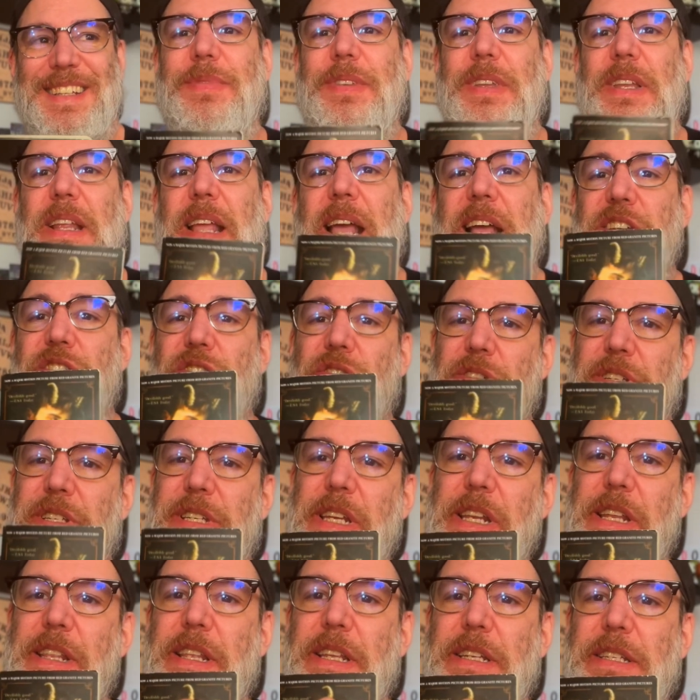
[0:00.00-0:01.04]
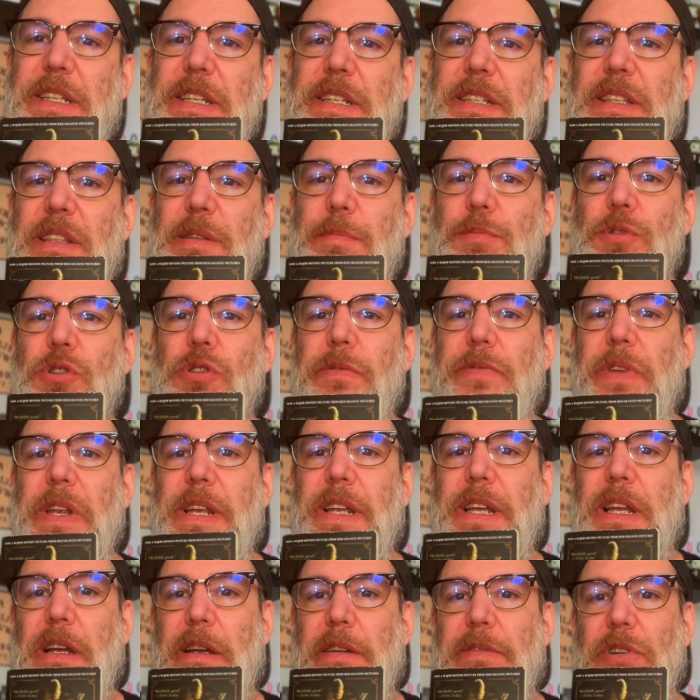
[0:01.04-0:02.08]
As you'll see, this is the movie
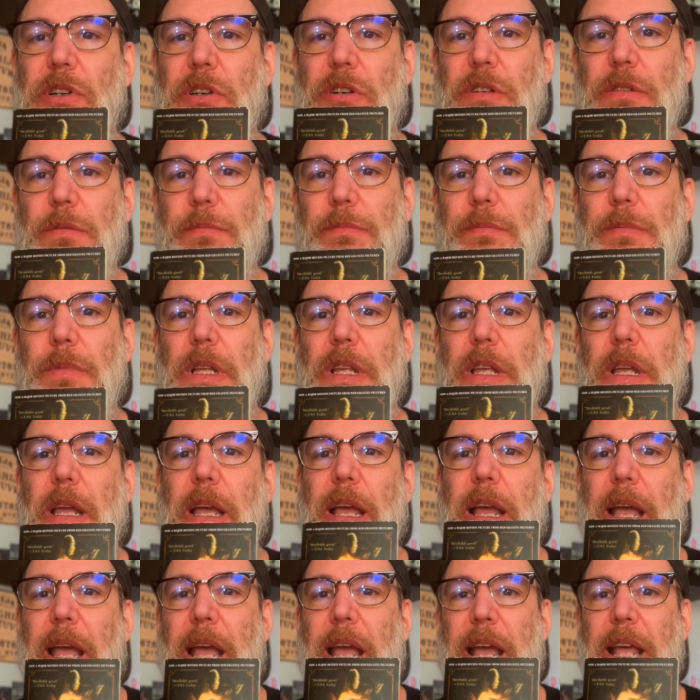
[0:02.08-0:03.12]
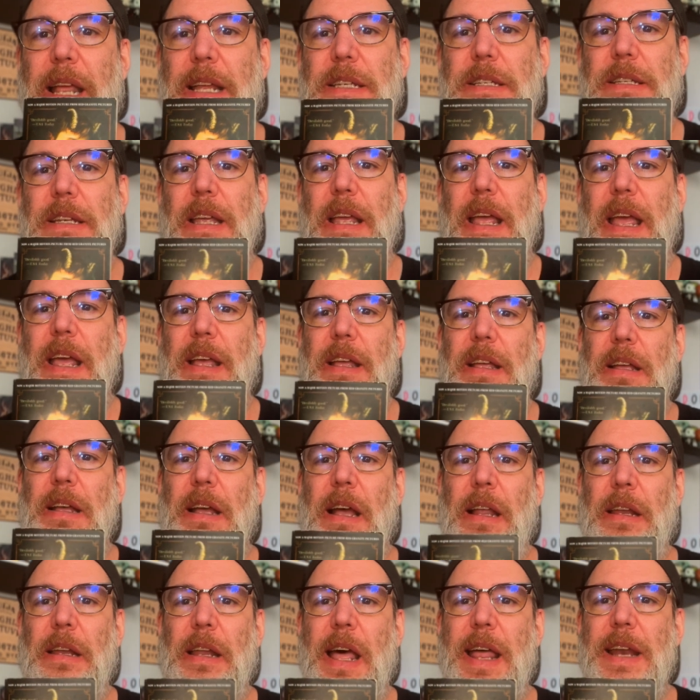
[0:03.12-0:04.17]
cover, and
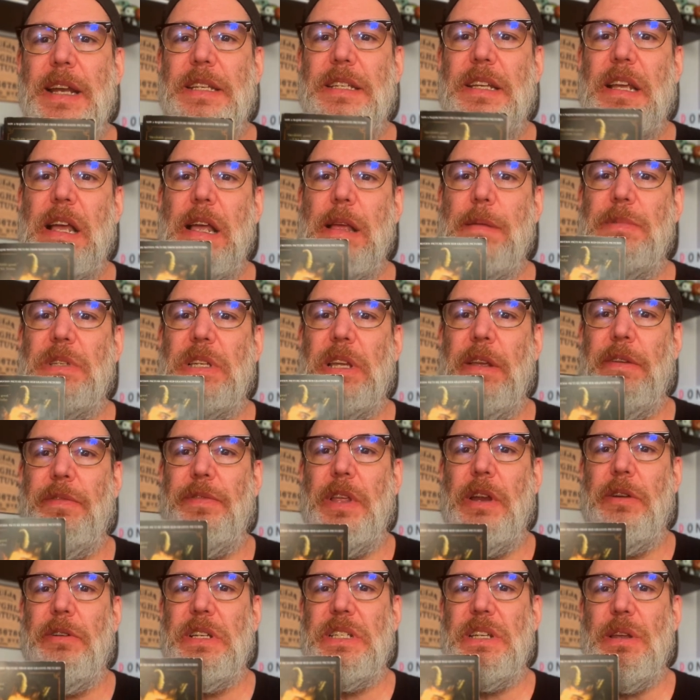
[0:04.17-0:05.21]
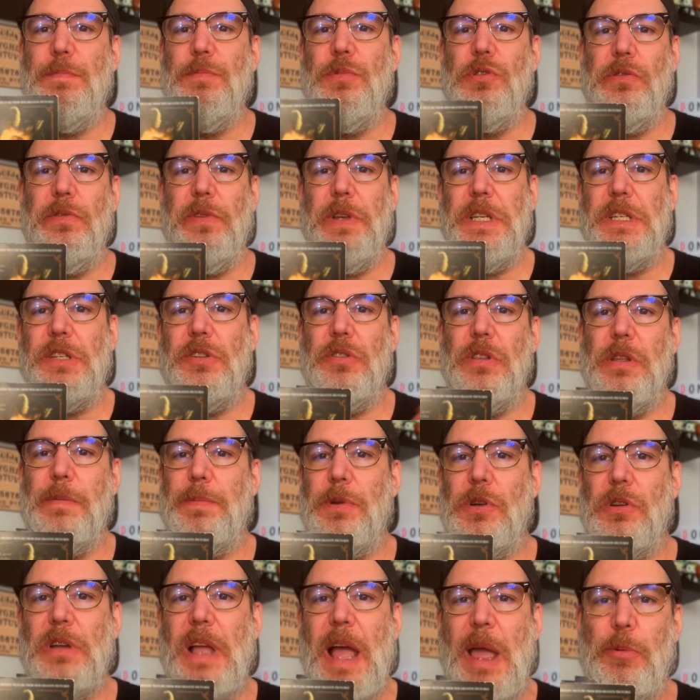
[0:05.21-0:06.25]
a lot of times if there is a movie to the
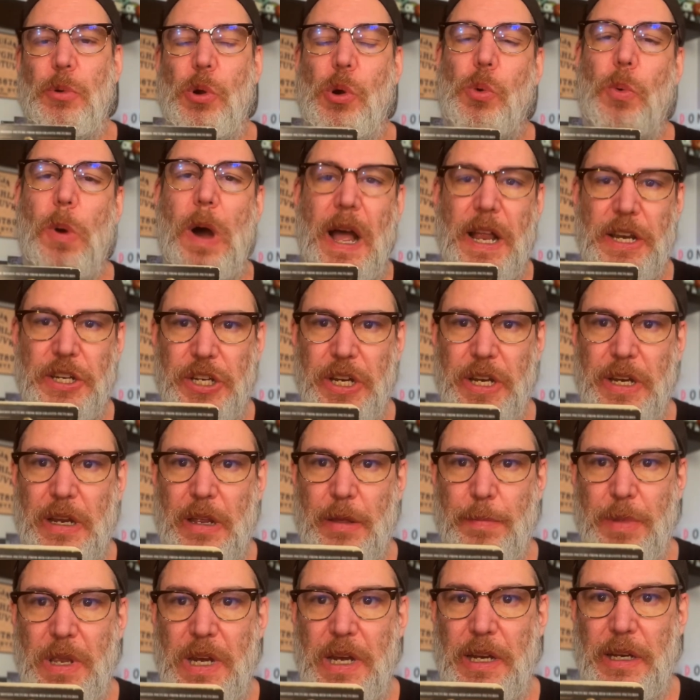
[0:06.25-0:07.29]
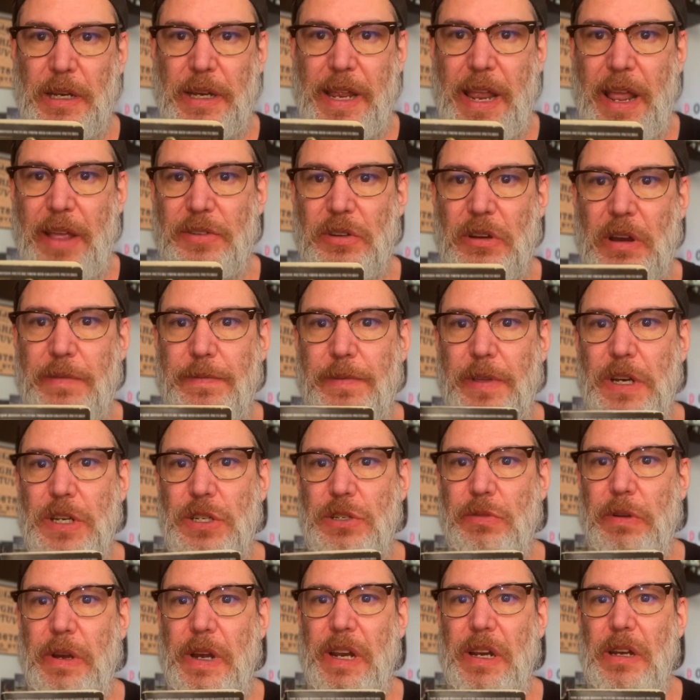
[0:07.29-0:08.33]
book, I will watch it immediately after I finish
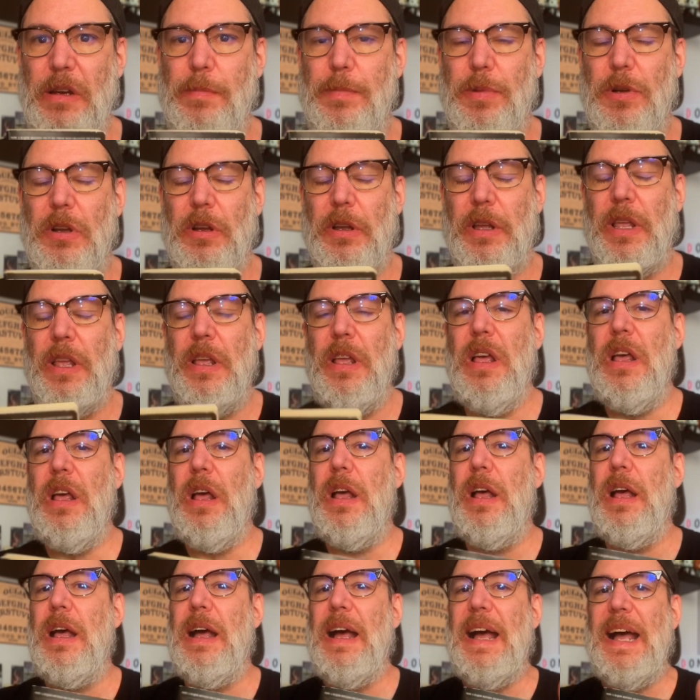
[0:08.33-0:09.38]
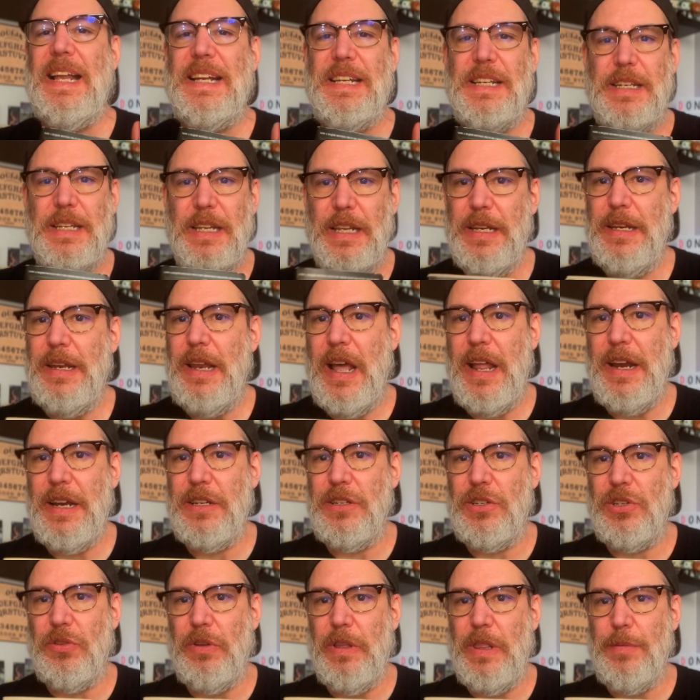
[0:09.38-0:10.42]
reading the book. I did not
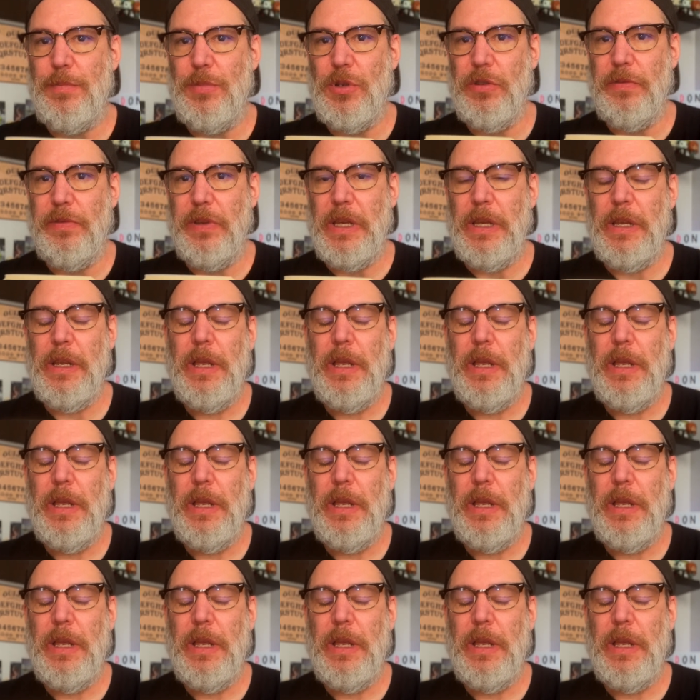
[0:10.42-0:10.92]
enjoy the movie.